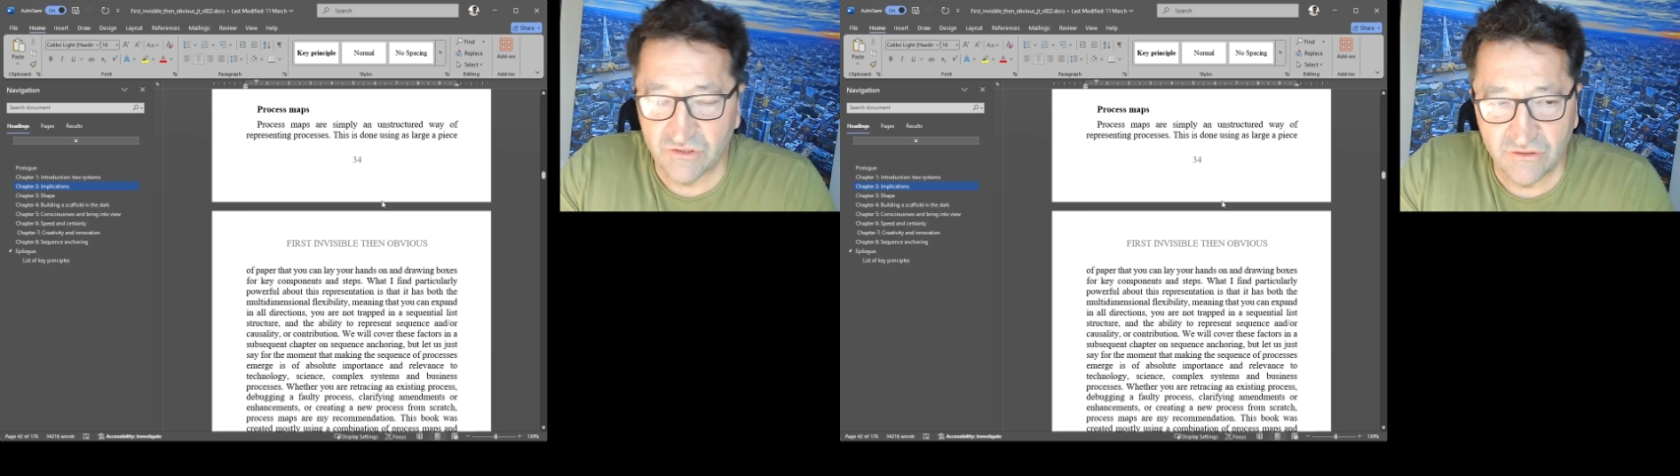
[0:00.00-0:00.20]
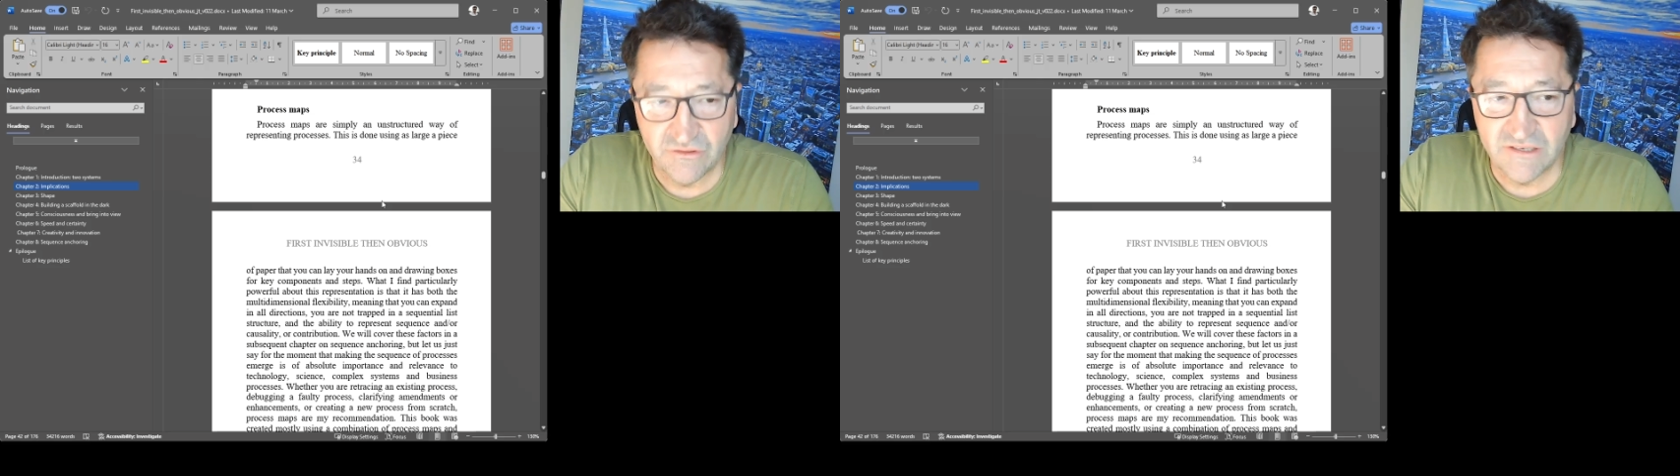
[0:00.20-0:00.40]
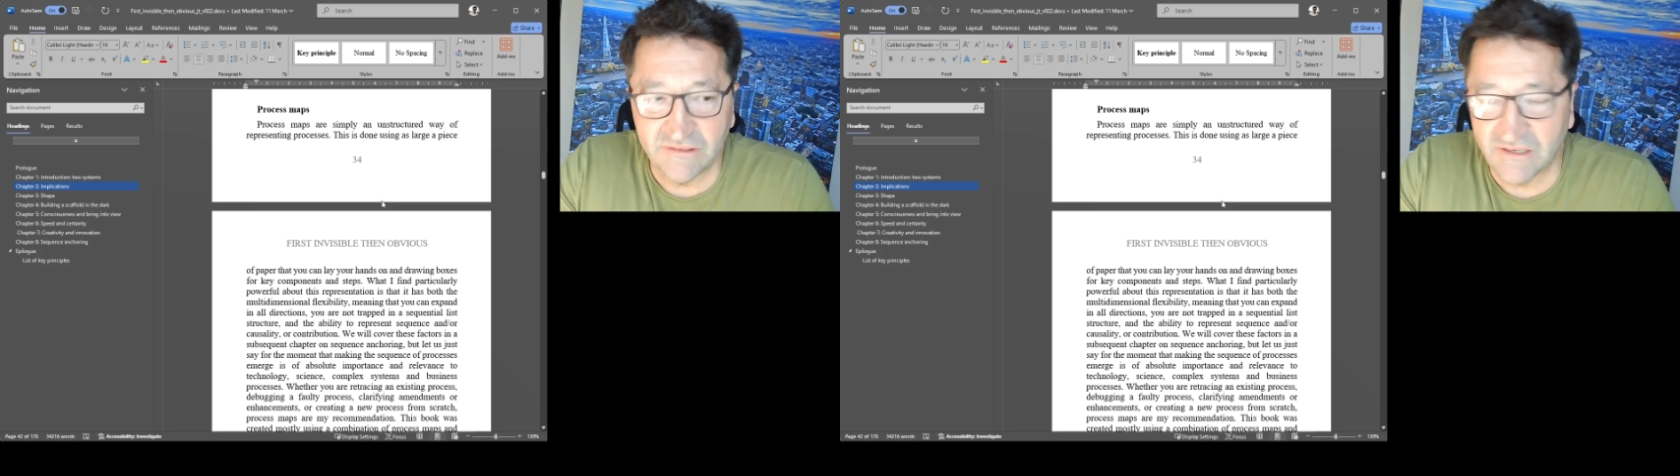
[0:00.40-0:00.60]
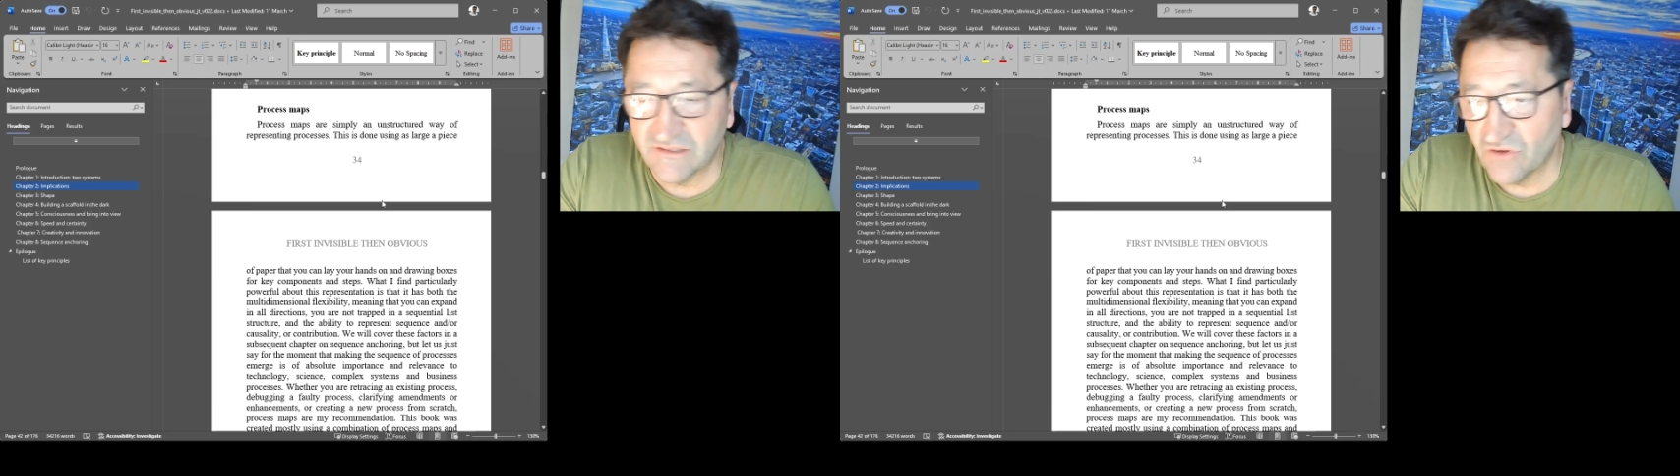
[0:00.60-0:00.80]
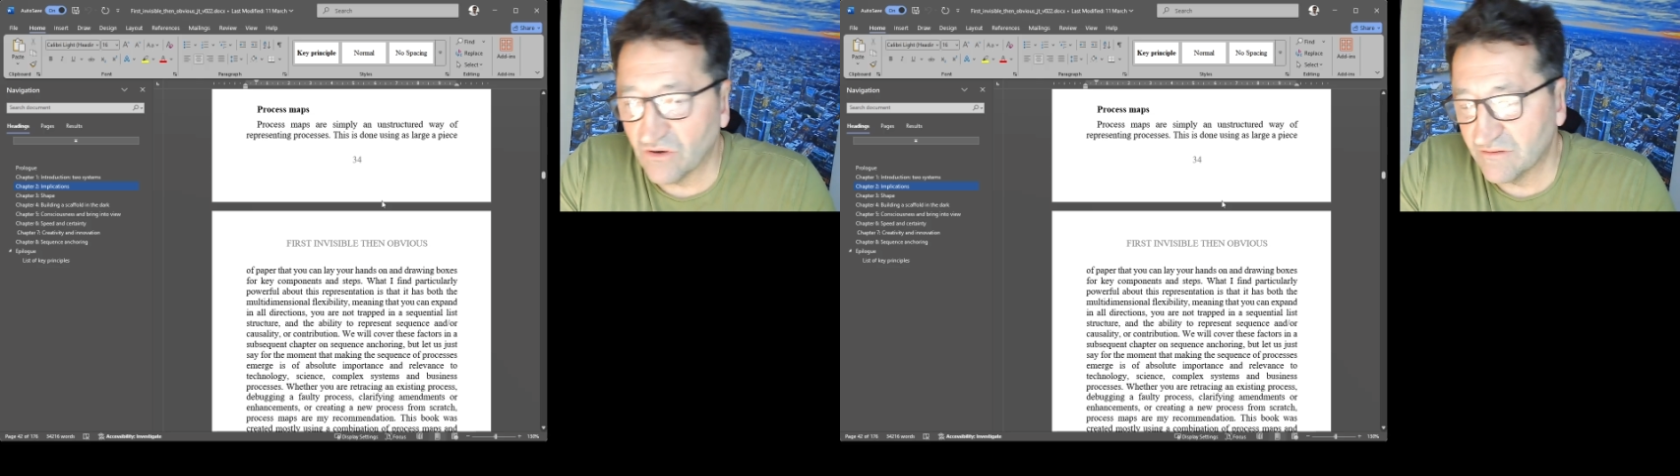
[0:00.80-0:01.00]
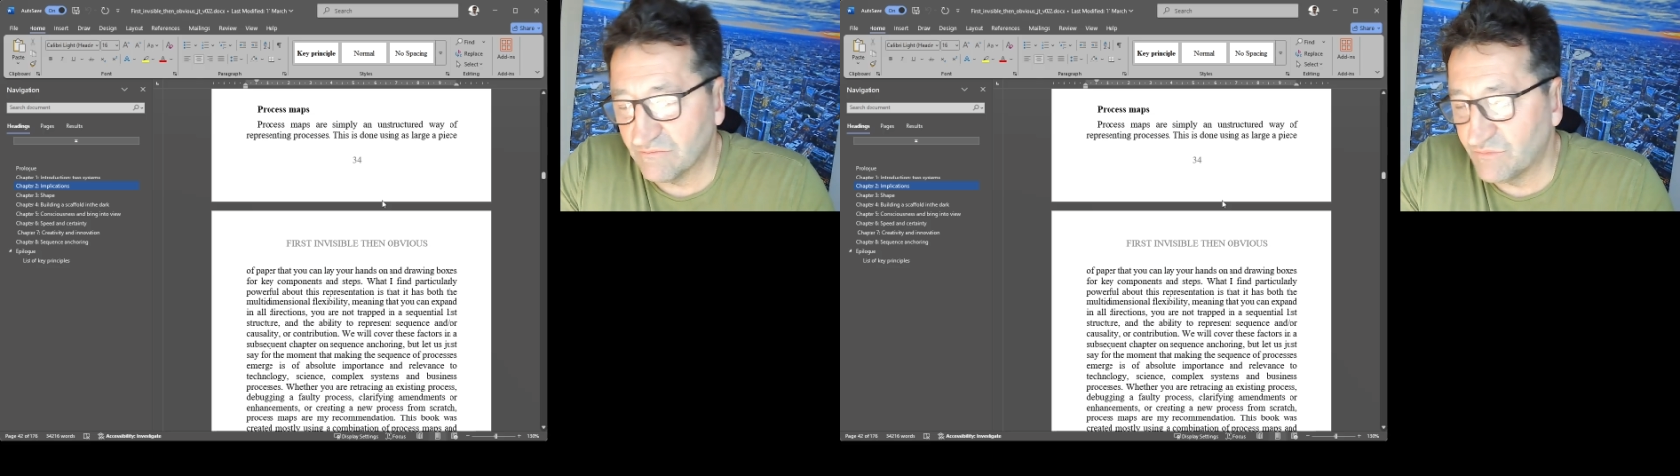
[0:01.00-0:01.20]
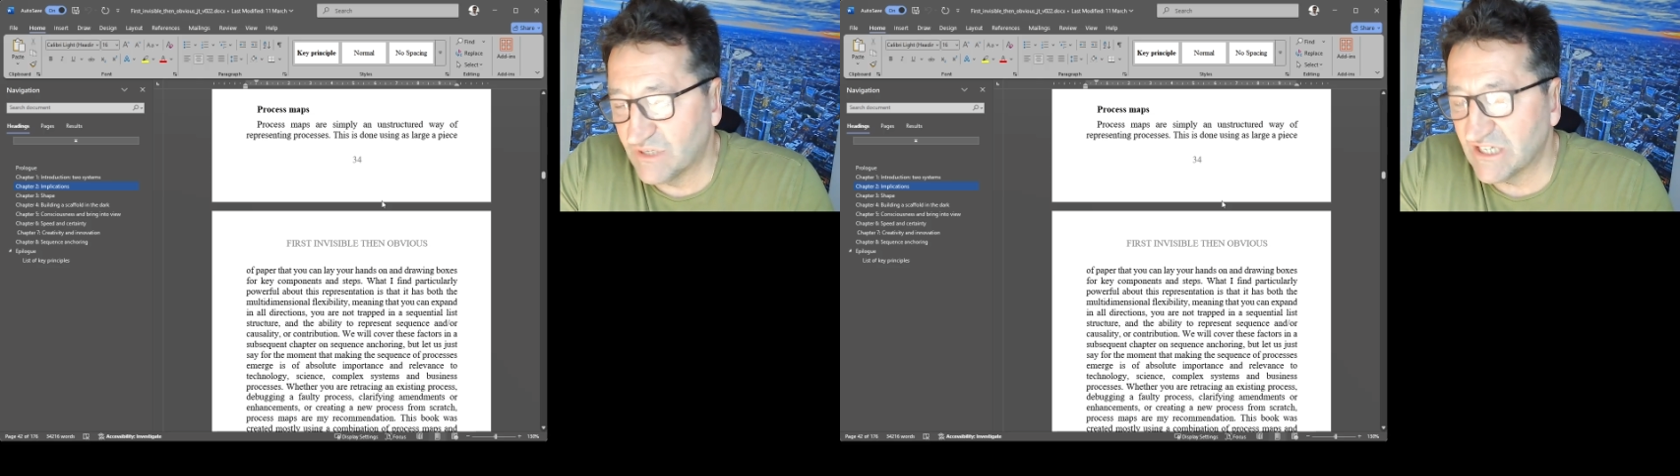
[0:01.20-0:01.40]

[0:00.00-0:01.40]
So it's not